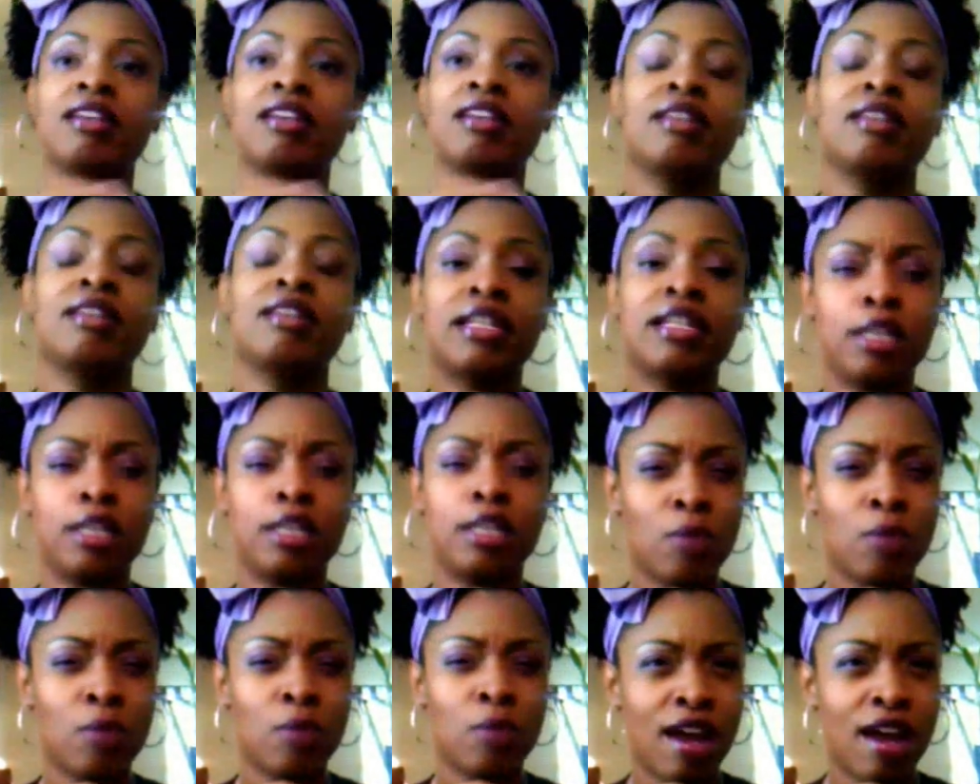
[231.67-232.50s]
And then I
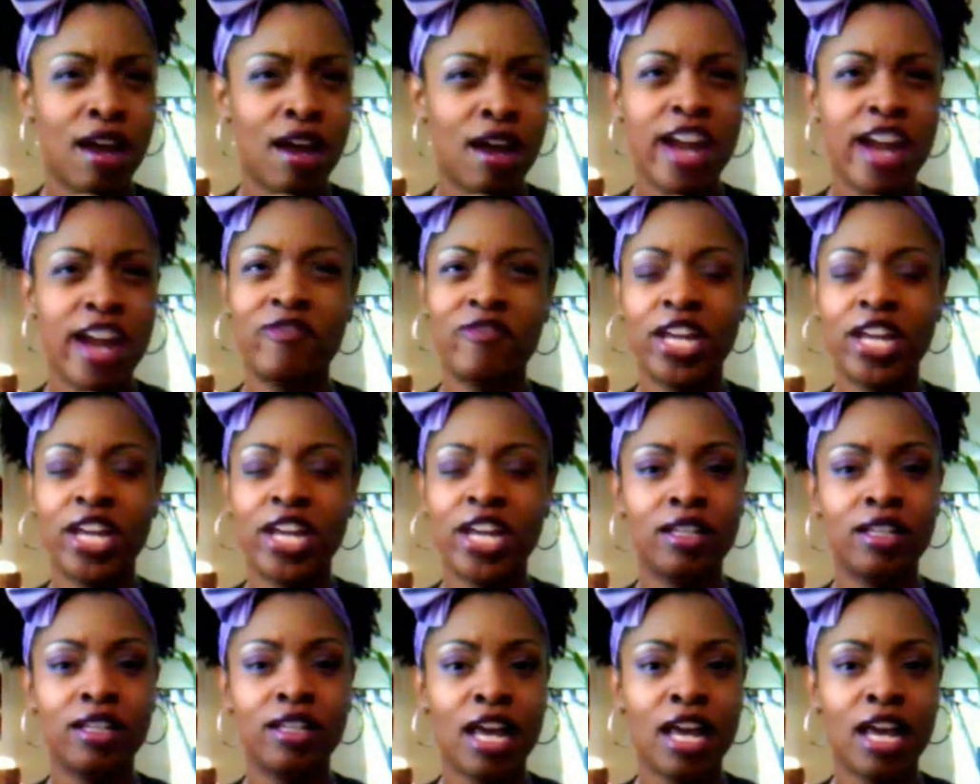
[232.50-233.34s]
took my Hair
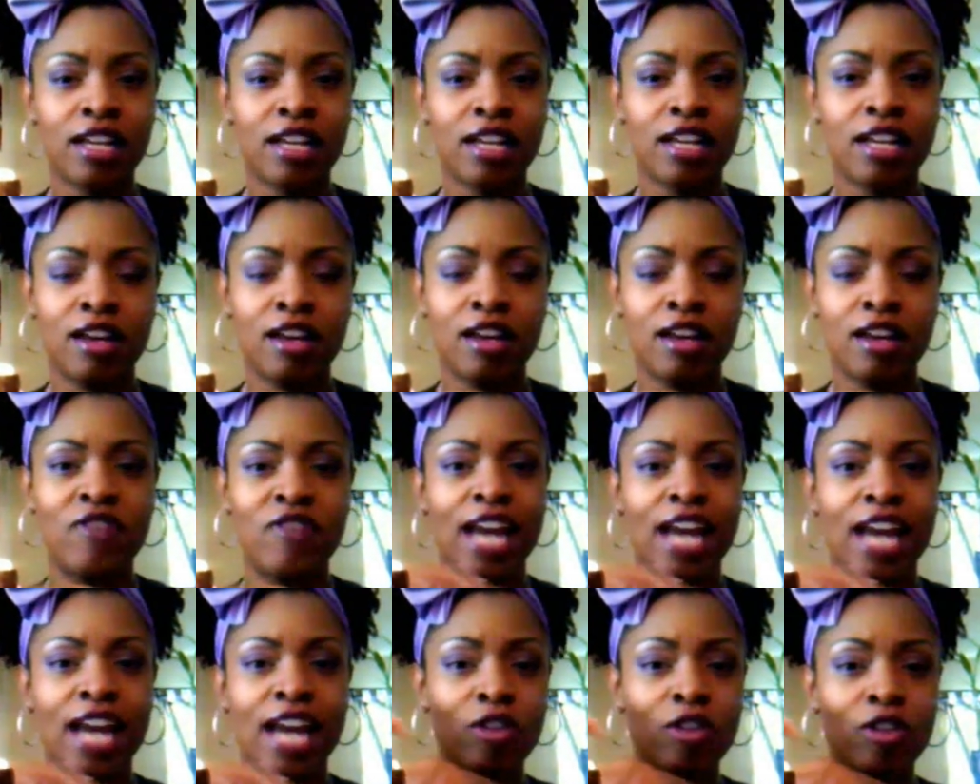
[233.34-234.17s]
Veda, like the
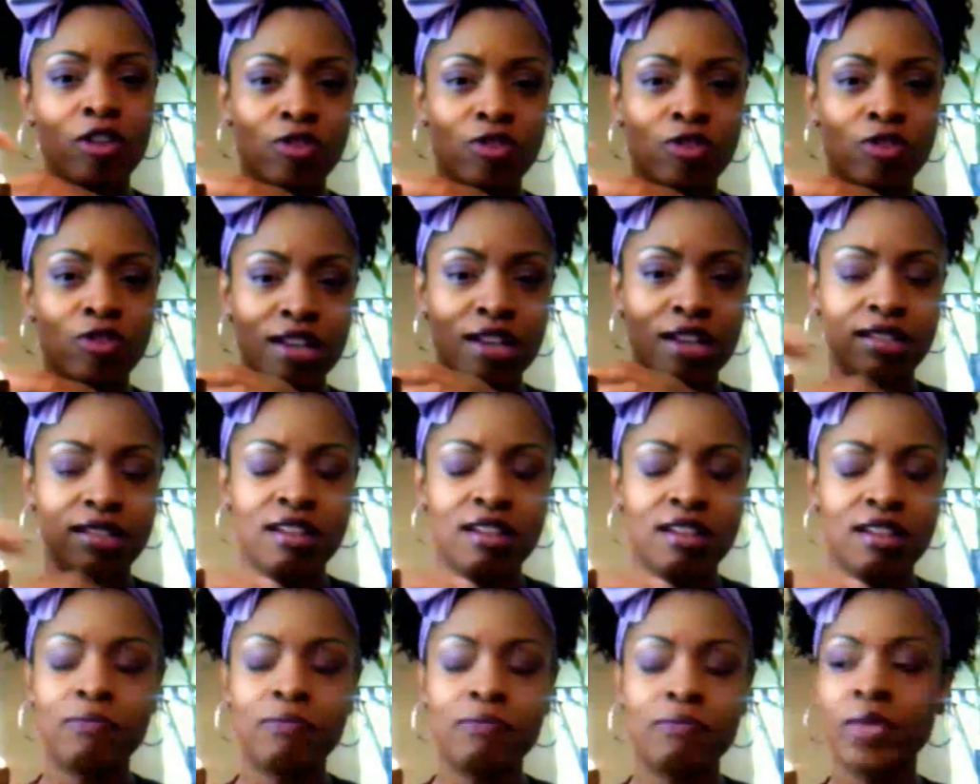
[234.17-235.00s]
Vatica
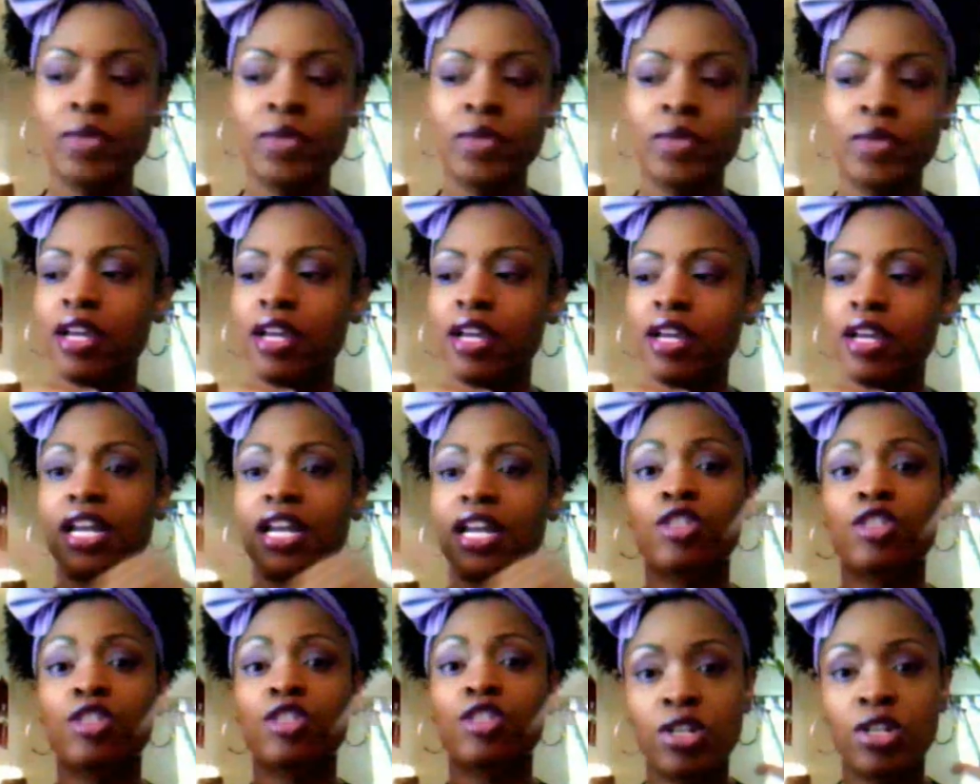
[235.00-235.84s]
frosting, and I
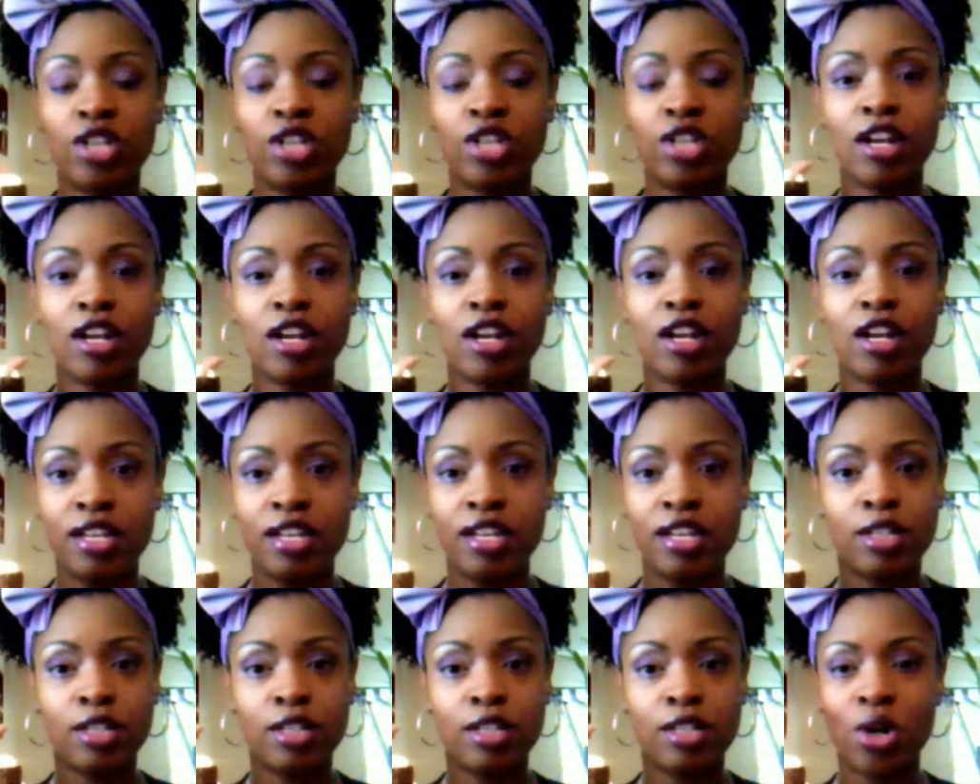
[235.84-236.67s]
scrunched that on the
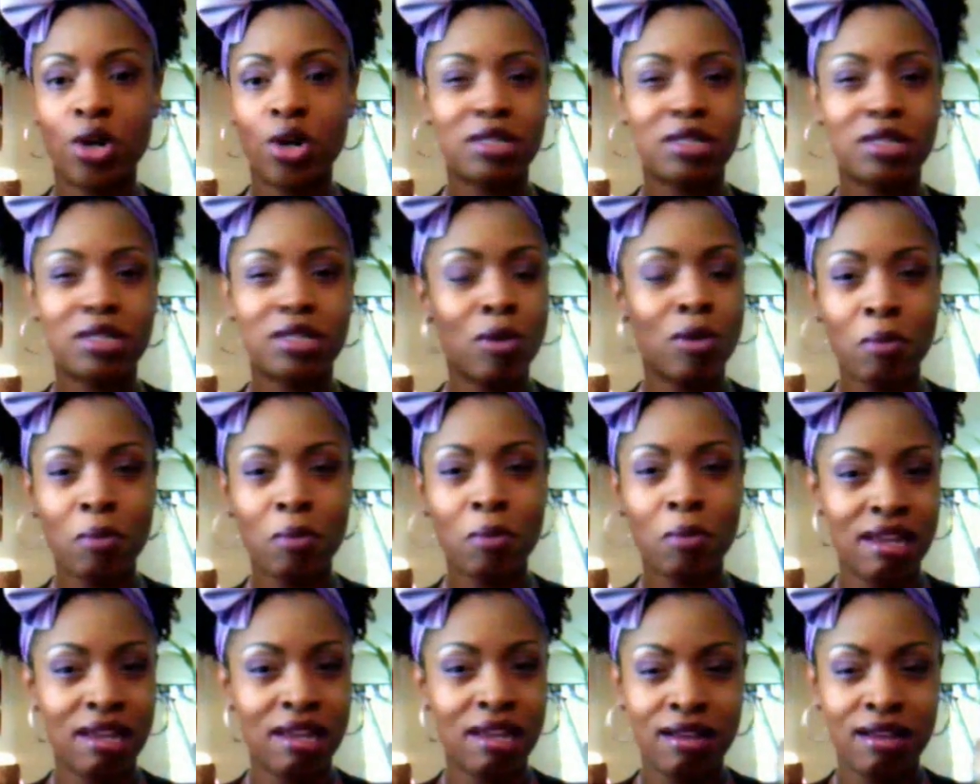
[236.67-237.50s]
ends as well because I didn't want my
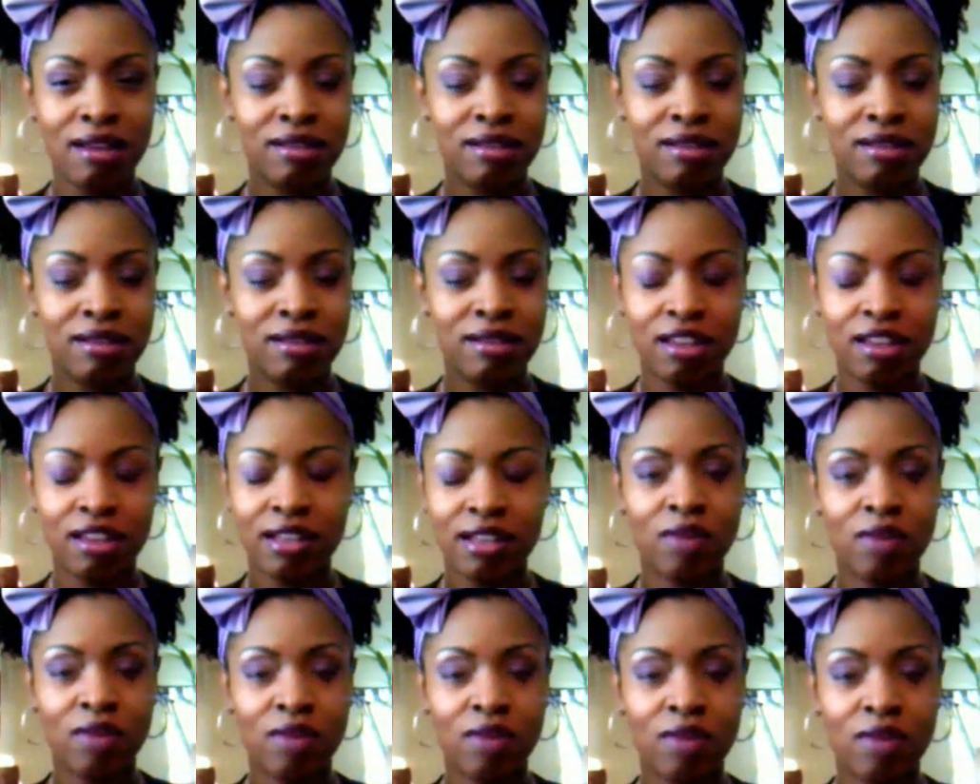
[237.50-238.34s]
ends to get
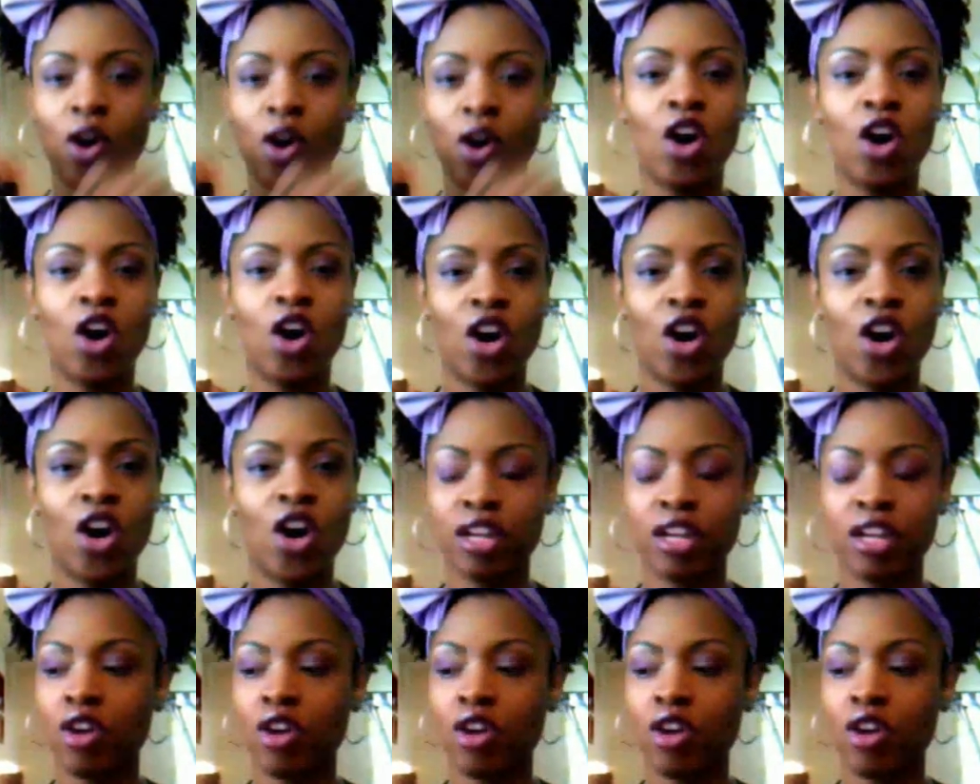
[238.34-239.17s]
all hard and
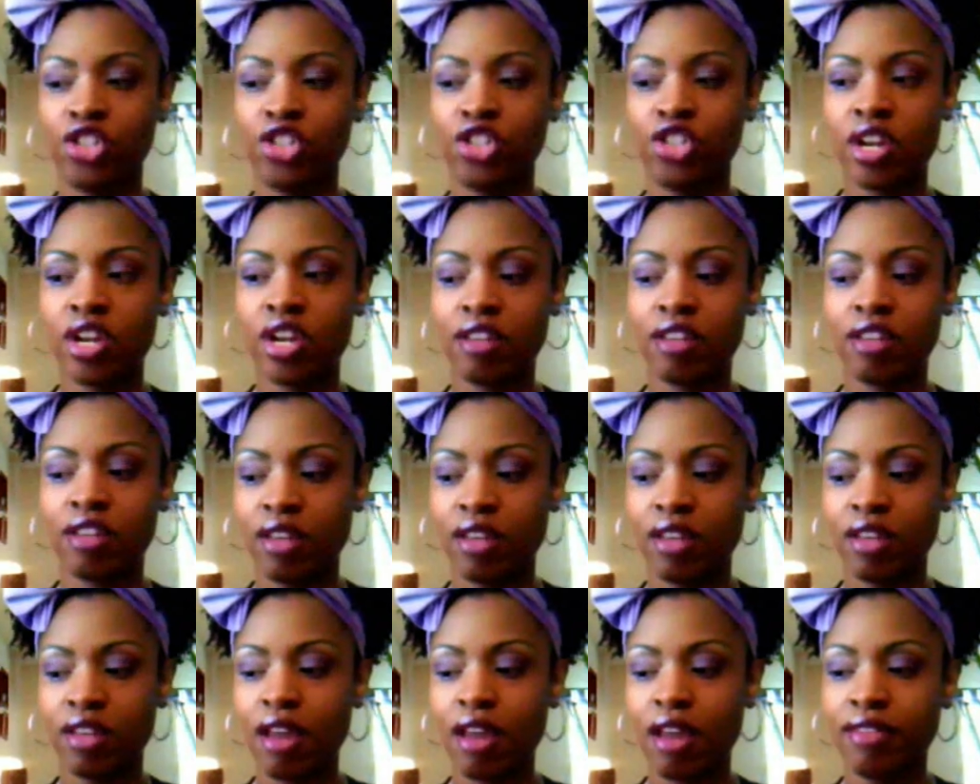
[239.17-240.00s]
crunchy or anything
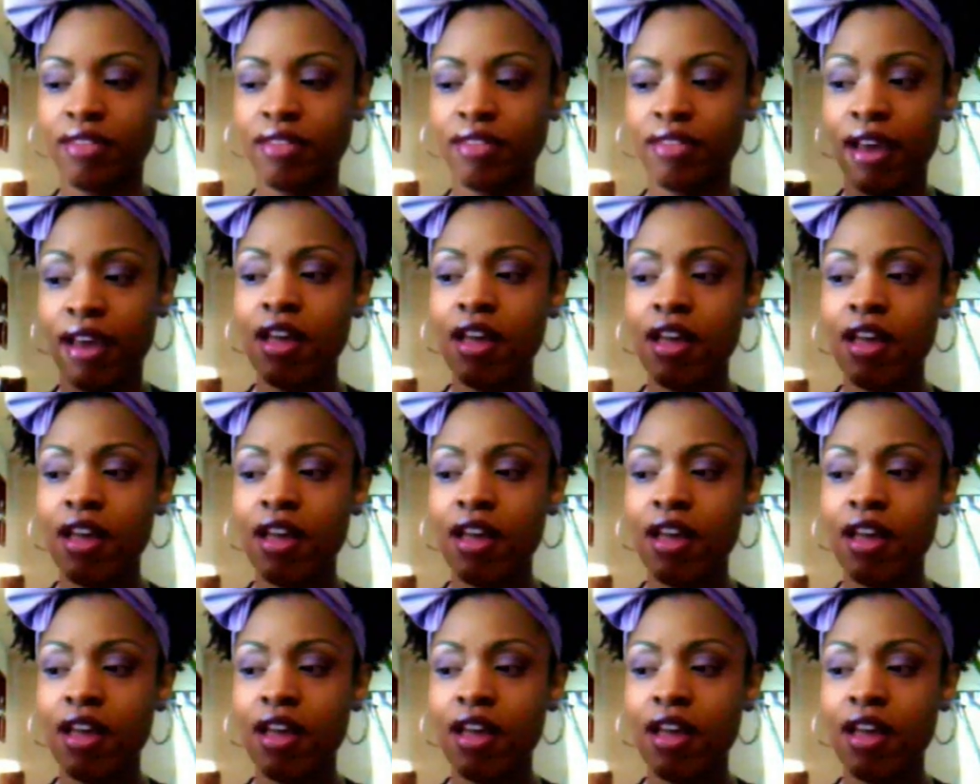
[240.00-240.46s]
like that.